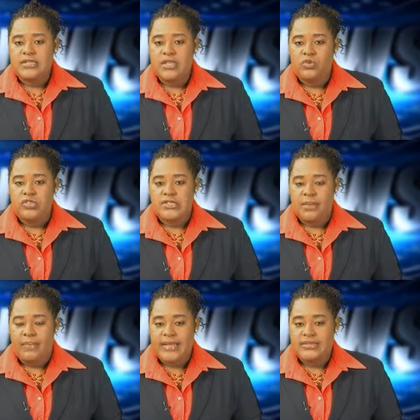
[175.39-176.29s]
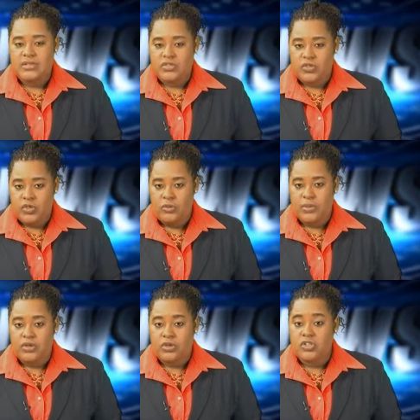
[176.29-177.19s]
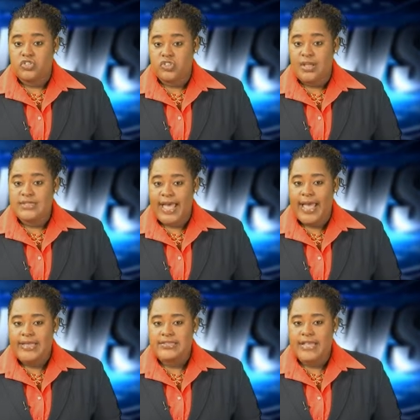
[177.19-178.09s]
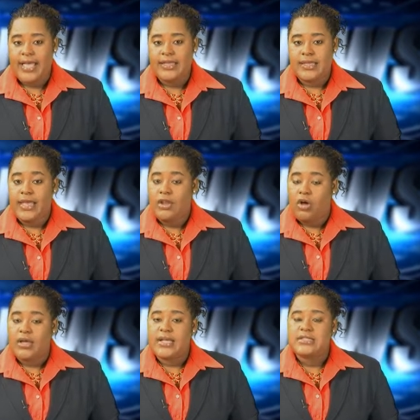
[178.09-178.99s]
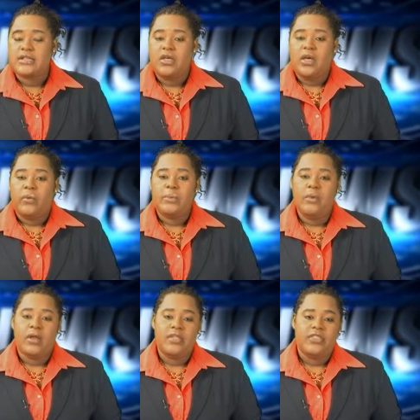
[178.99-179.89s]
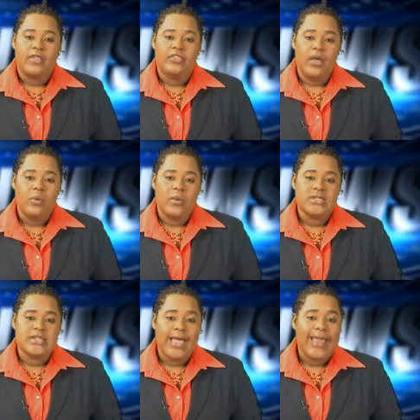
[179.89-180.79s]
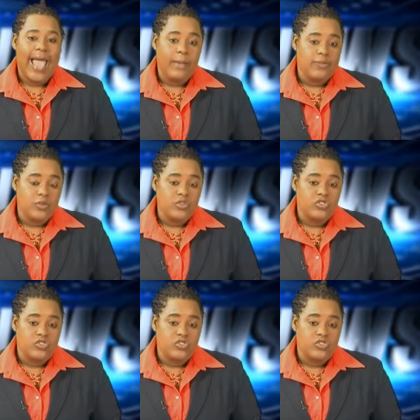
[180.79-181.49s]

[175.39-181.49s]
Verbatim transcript: St. Lucia's ambassador to Cuba, Dr. Charles Isaac, in August, reported that there was an absolute